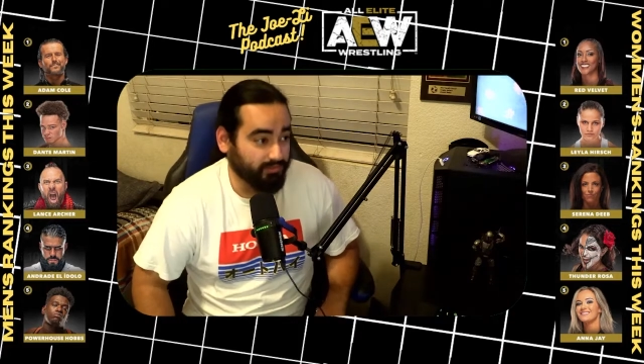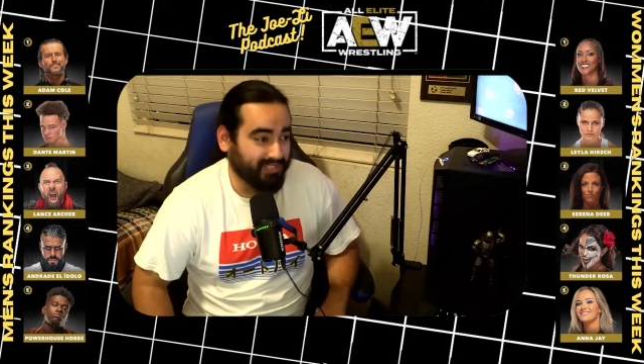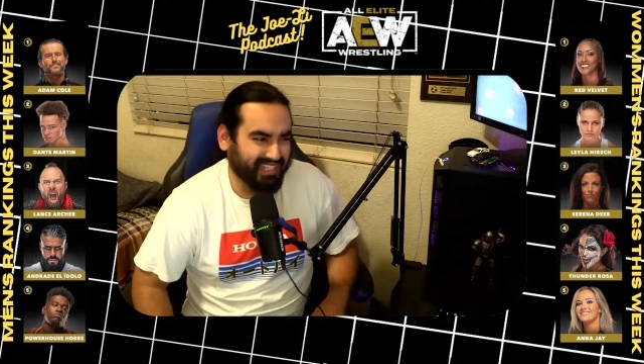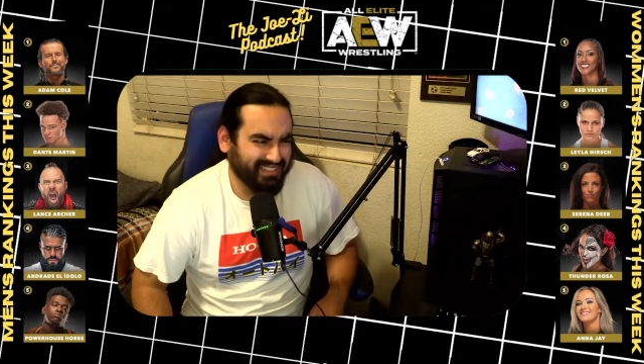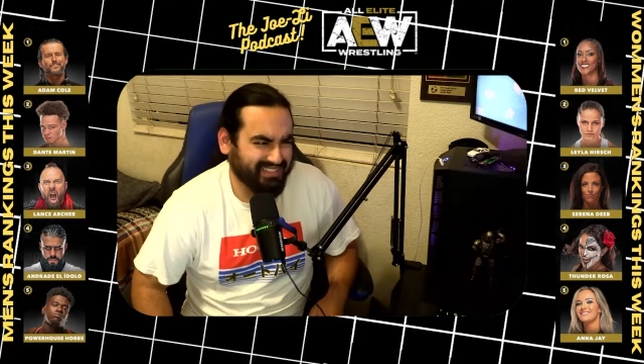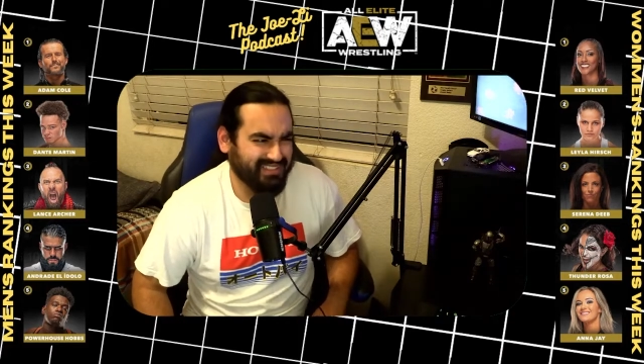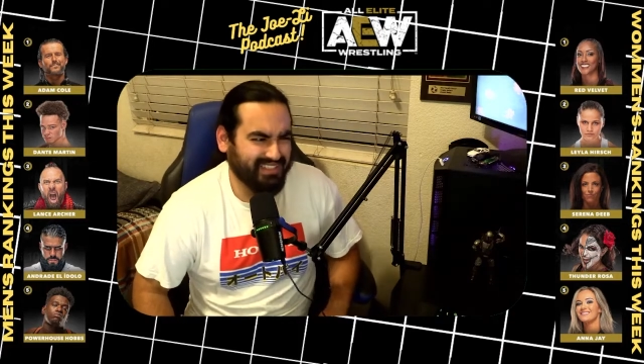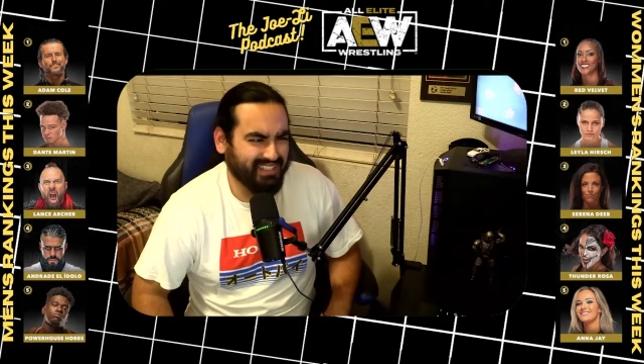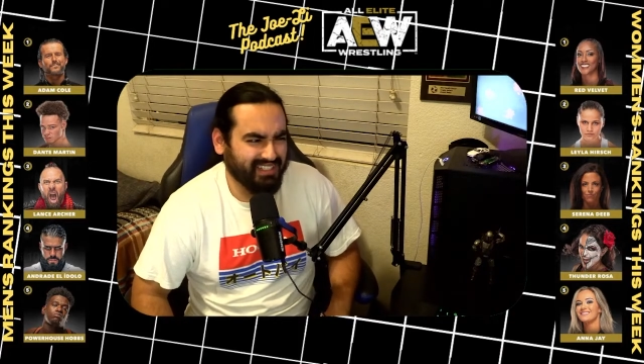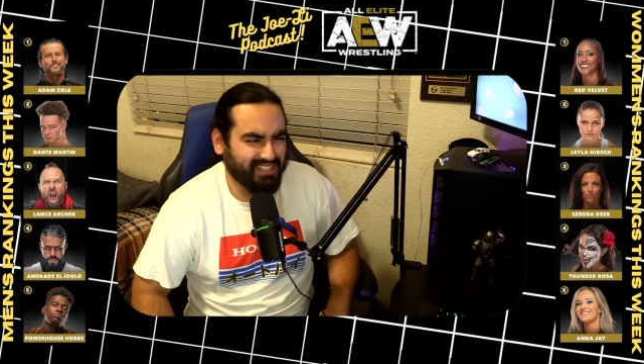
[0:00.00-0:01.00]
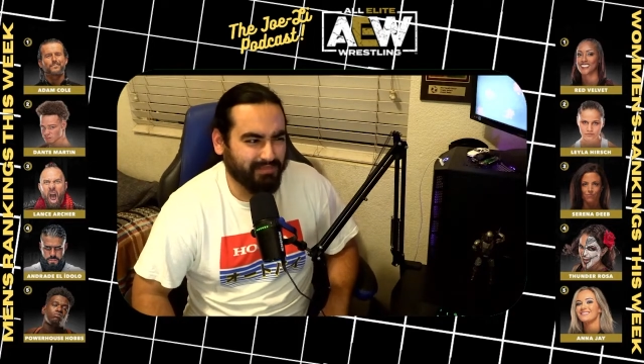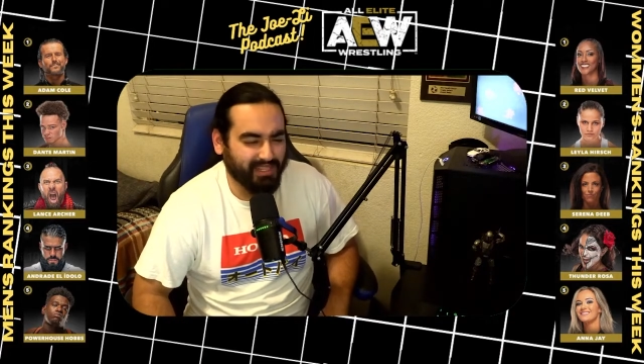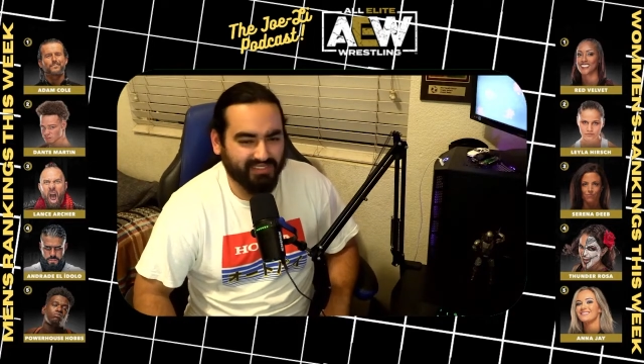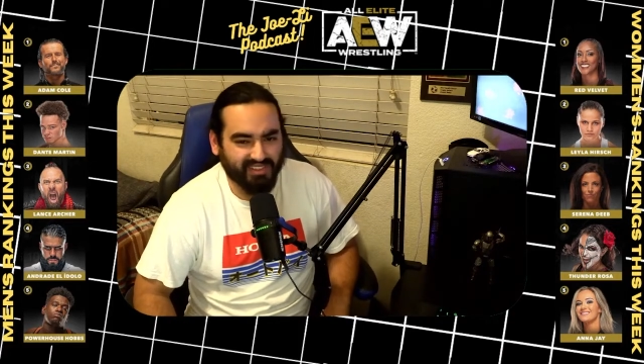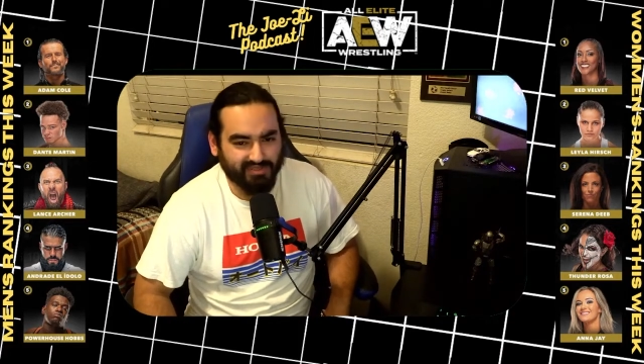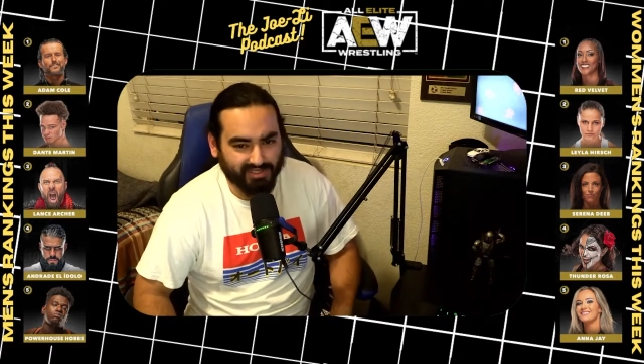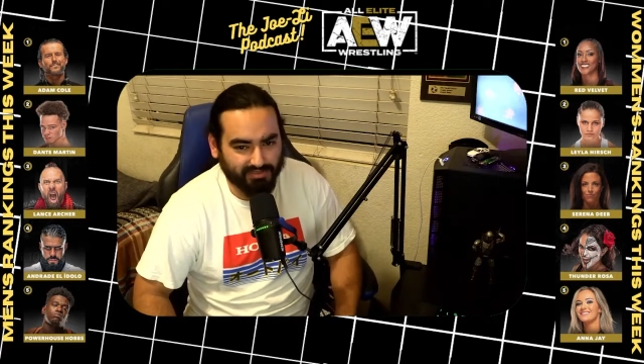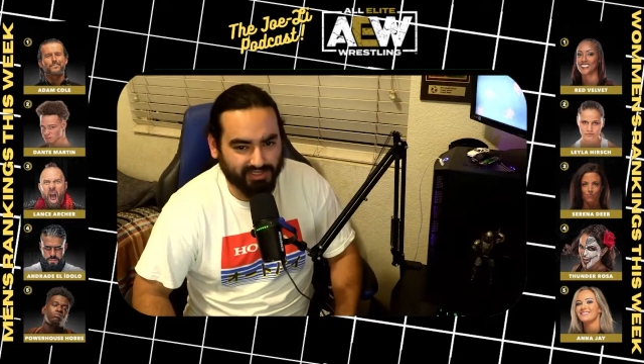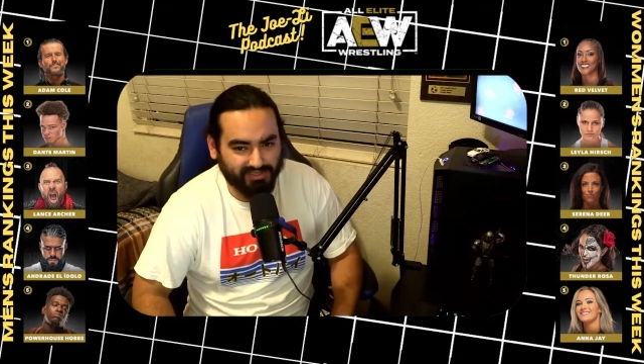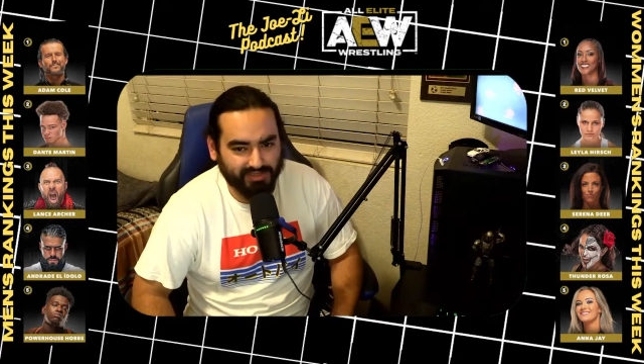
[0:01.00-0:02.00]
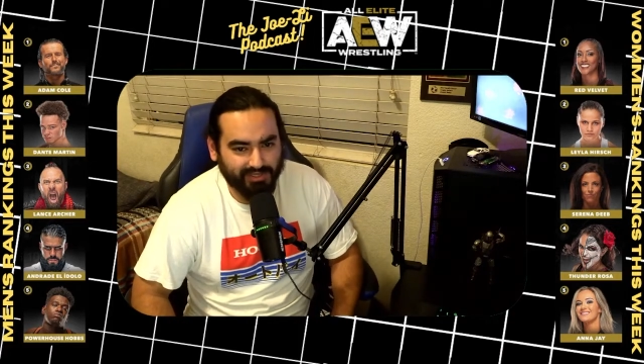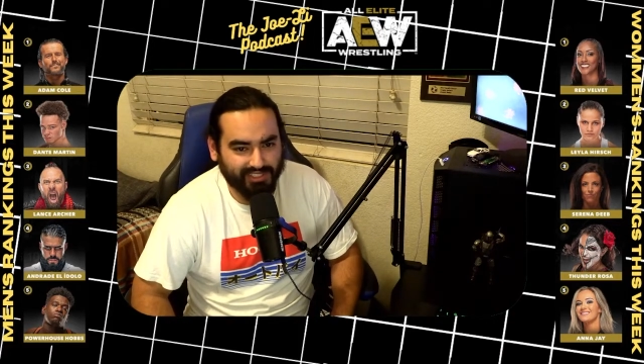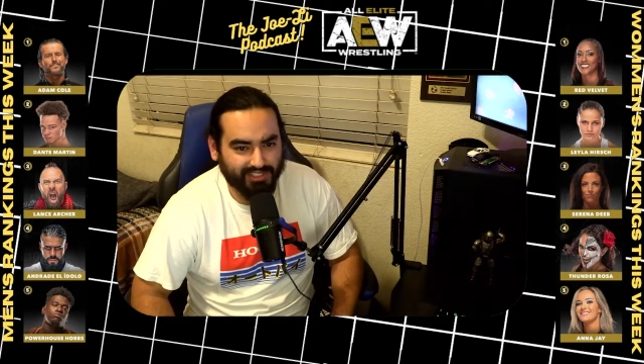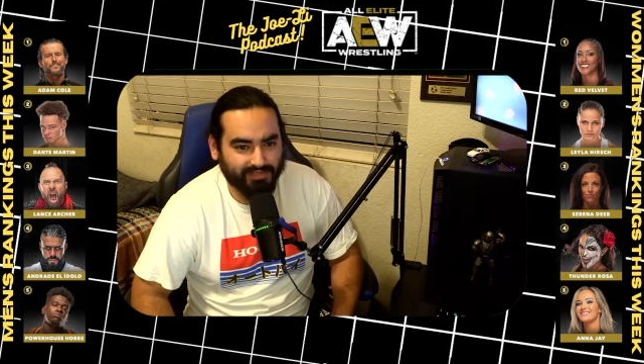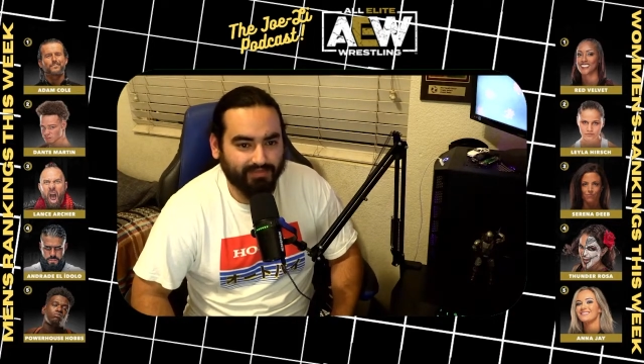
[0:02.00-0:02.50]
I guess technically the main event was the previous match.